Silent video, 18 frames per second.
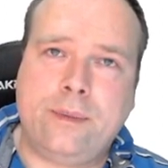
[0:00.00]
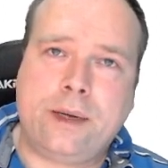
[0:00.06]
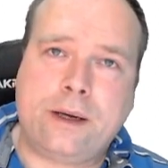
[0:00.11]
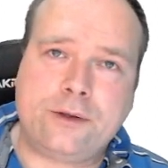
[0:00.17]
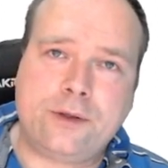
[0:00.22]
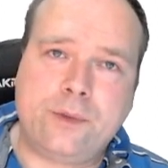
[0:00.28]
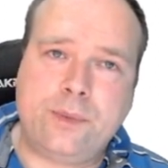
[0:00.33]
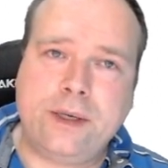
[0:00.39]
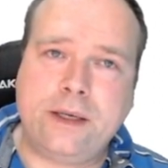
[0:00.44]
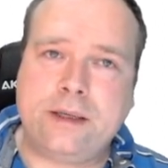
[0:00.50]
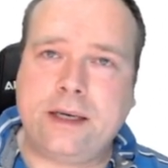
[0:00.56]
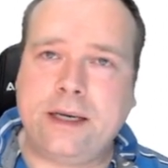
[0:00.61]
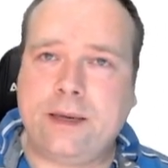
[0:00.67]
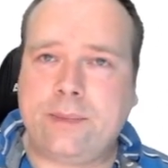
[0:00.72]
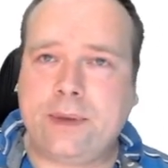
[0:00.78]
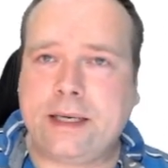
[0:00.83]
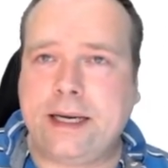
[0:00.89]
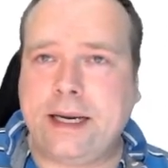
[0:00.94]
to build an
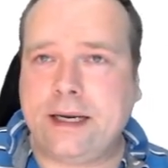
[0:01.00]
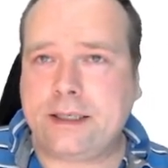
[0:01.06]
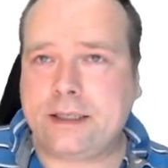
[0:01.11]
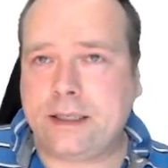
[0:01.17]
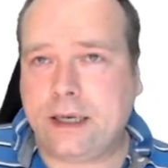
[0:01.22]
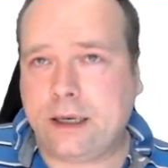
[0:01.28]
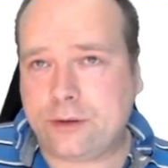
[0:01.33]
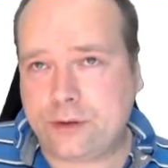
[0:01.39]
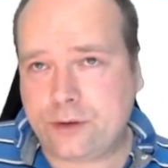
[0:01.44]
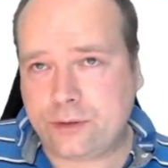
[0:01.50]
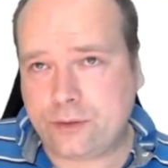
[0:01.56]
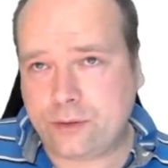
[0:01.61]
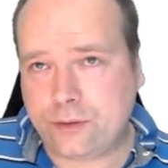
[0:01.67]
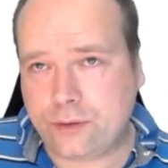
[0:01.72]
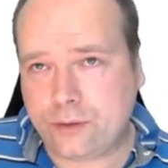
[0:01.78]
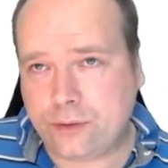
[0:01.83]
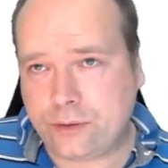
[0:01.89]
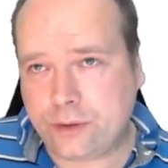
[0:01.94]
application, how
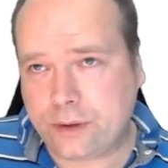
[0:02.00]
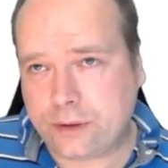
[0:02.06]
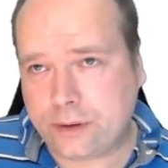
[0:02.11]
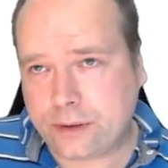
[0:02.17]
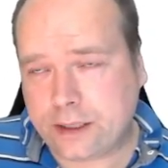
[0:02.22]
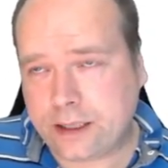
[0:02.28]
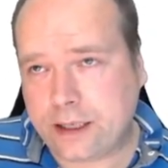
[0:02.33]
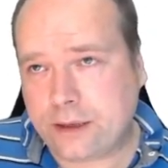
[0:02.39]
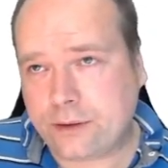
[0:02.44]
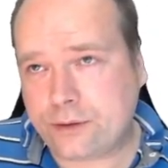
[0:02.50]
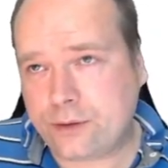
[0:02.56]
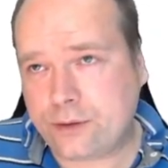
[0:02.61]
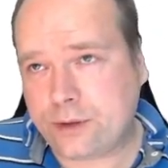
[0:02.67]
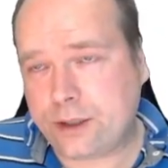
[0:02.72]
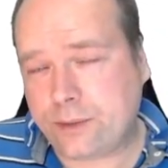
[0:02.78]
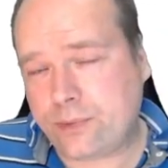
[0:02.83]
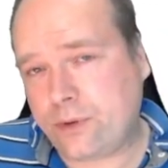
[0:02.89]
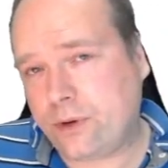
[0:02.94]
to
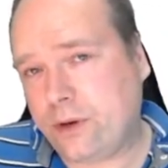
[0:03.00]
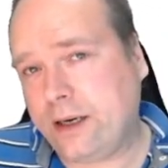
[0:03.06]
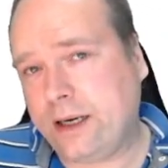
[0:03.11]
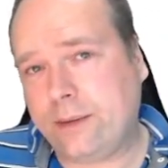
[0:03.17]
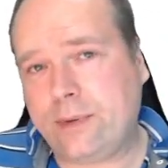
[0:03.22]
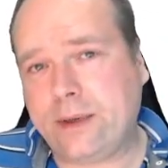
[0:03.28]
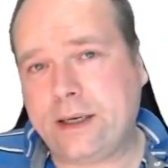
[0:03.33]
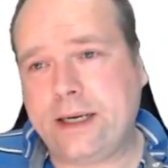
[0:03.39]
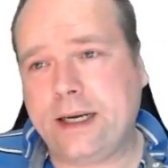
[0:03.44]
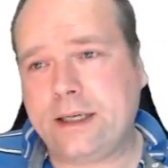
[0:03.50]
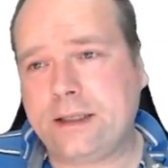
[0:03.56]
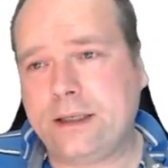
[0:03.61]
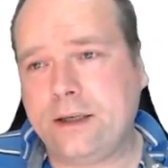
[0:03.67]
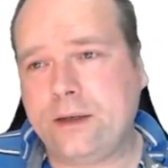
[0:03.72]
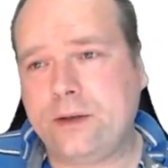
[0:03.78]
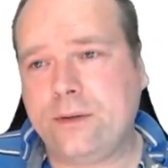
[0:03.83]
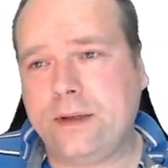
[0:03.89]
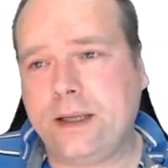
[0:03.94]
deploy an application
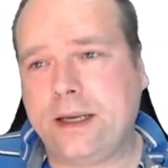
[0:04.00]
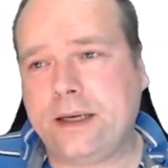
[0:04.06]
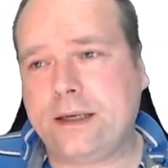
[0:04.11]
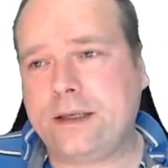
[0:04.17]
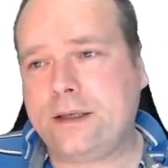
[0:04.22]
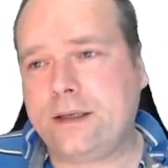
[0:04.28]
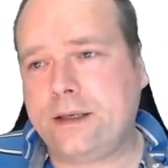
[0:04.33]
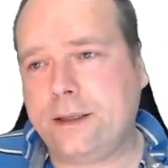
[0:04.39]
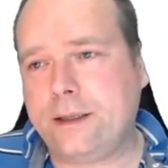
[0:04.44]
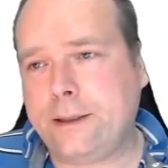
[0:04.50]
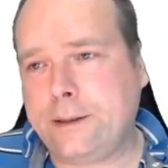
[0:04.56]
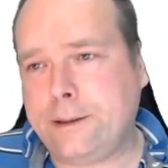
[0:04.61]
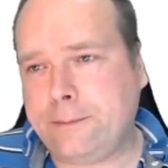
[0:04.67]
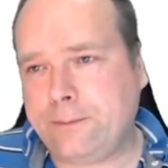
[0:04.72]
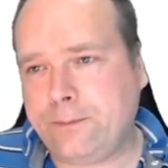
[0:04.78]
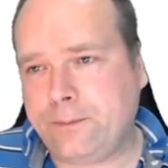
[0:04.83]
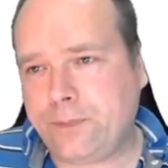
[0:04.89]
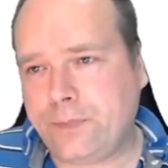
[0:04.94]
and do that
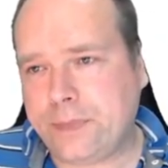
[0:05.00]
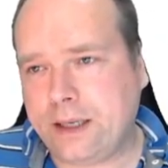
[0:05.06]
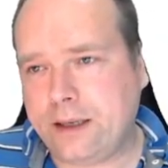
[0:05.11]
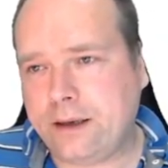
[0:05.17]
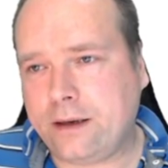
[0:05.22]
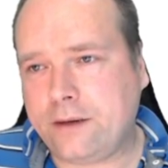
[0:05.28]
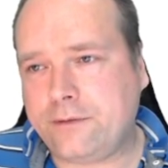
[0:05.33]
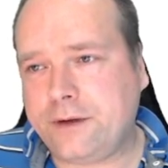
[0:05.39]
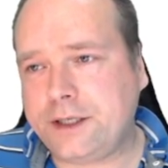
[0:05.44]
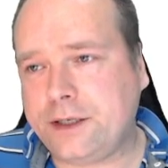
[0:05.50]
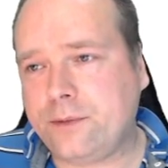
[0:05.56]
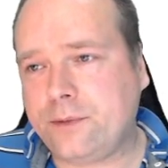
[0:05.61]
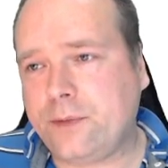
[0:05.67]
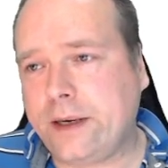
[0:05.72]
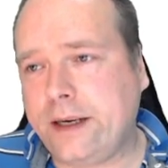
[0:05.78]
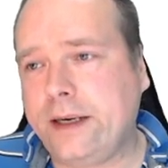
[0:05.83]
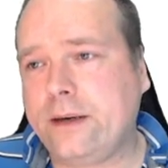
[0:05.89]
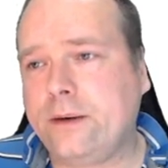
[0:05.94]
in an efficient
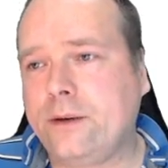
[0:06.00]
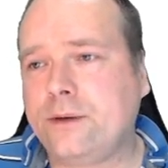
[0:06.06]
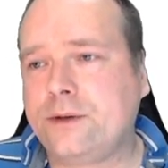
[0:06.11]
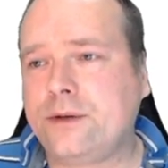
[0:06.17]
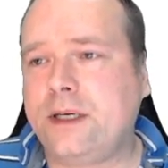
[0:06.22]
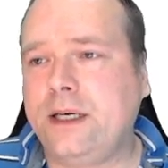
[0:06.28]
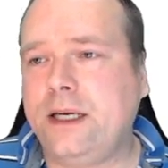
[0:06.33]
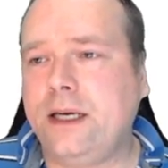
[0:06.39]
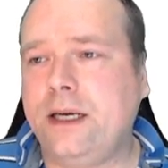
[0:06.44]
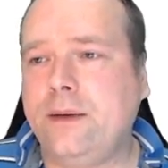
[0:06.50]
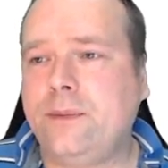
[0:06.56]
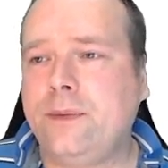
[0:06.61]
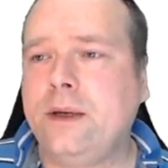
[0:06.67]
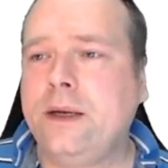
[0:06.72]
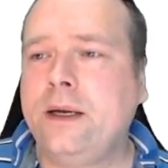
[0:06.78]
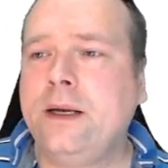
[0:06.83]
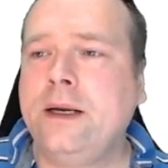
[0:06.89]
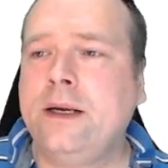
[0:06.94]
way, and also keep
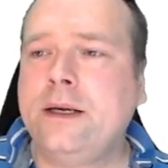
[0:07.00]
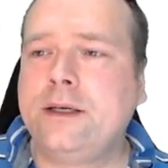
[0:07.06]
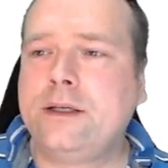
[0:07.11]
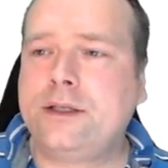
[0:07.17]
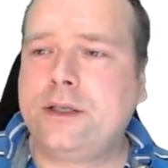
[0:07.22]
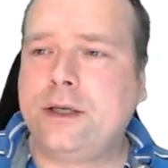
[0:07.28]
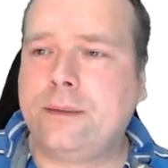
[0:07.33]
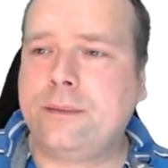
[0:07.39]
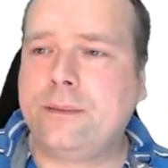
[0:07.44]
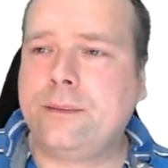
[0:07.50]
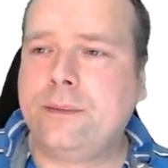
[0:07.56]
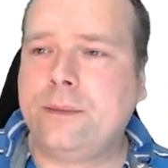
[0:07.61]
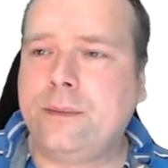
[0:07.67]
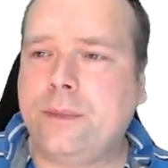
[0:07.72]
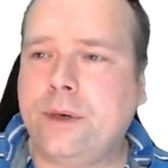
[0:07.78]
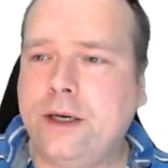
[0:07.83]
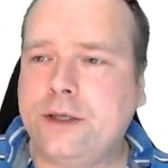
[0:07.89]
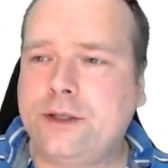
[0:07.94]
some
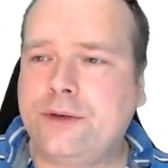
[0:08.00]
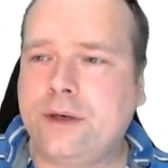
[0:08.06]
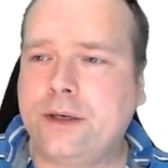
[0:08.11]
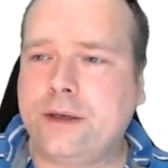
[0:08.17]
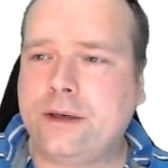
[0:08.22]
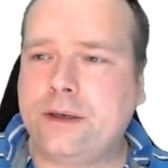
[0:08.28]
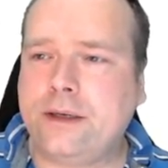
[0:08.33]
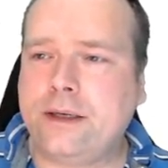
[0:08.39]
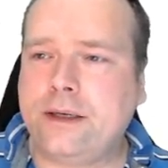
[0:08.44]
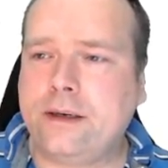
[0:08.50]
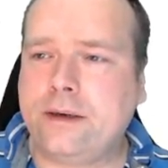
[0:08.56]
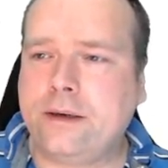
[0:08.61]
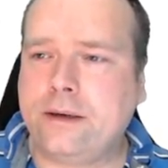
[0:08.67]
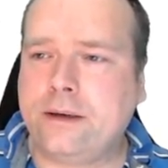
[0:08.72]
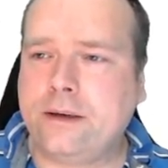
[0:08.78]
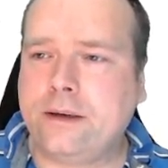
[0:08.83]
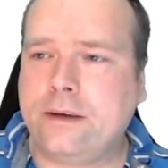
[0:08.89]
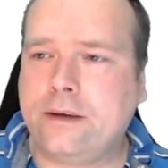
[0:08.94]
monitoring on
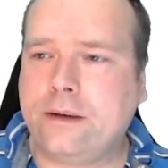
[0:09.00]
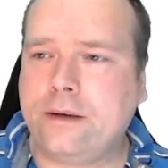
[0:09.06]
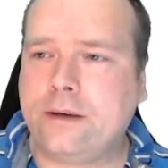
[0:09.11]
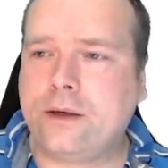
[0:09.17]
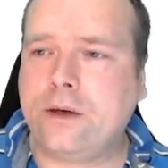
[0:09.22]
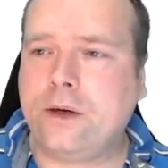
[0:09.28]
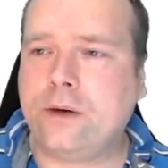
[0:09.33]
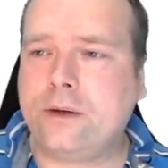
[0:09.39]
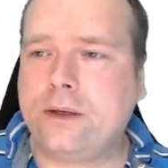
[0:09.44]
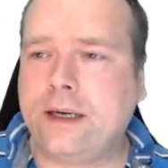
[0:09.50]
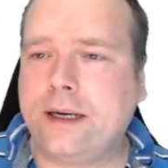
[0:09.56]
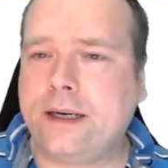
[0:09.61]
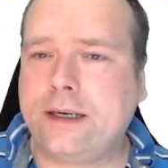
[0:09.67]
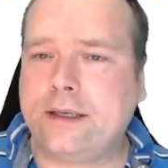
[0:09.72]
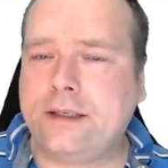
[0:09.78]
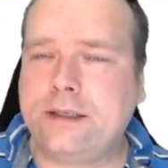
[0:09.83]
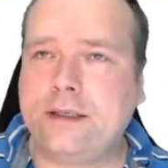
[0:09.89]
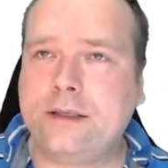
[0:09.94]
the code,
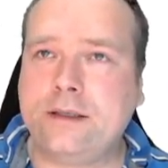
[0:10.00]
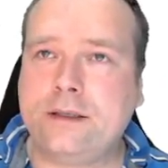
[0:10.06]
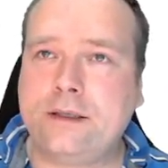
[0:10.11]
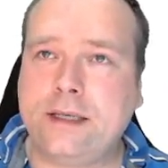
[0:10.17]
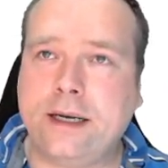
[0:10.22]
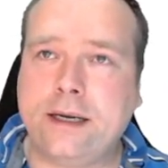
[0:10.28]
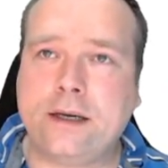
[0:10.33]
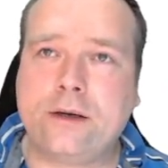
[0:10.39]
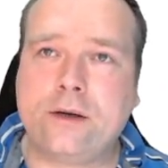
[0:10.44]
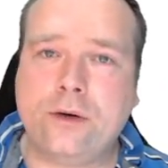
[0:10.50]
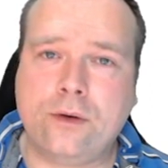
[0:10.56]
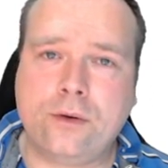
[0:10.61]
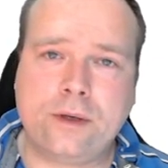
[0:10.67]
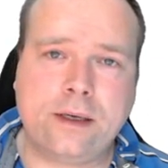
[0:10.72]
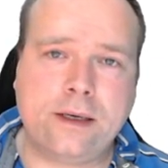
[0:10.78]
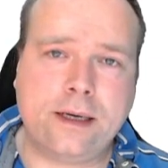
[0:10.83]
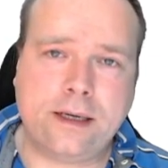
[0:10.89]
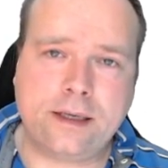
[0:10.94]
like static
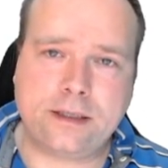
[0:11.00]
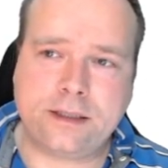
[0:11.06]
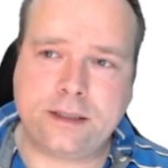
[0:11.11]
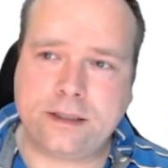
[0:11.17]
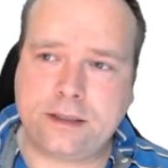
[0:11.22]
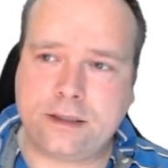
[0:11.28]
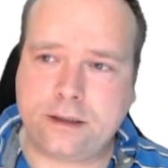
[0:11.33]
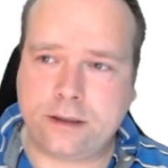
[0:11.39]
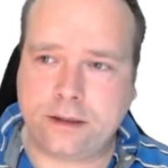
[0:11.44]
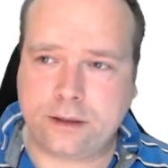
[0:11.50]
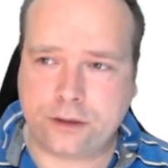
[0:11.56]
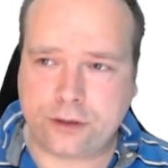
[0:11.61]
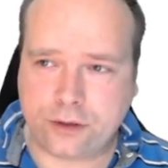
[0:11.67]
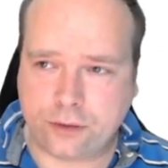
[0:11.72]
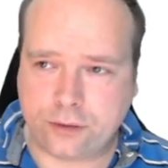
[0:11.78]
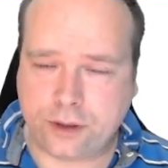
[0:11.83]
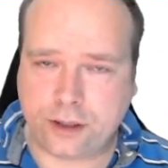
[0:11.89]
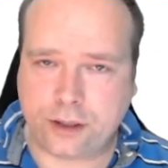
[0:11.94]
code analysis,
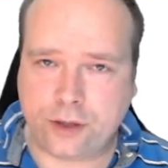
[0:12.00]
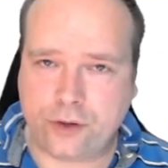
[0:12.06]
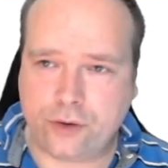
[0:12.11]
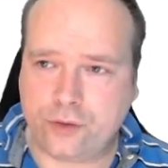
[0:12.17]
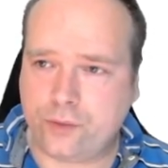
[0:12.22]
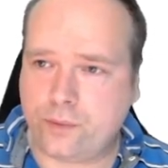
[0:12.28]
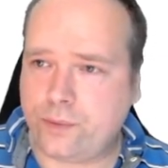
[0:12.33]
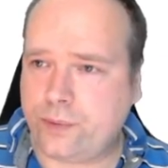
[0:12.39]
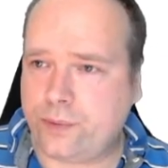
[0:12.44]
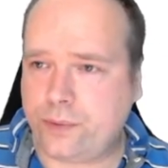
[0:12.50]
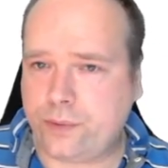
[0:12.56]
SonarQube,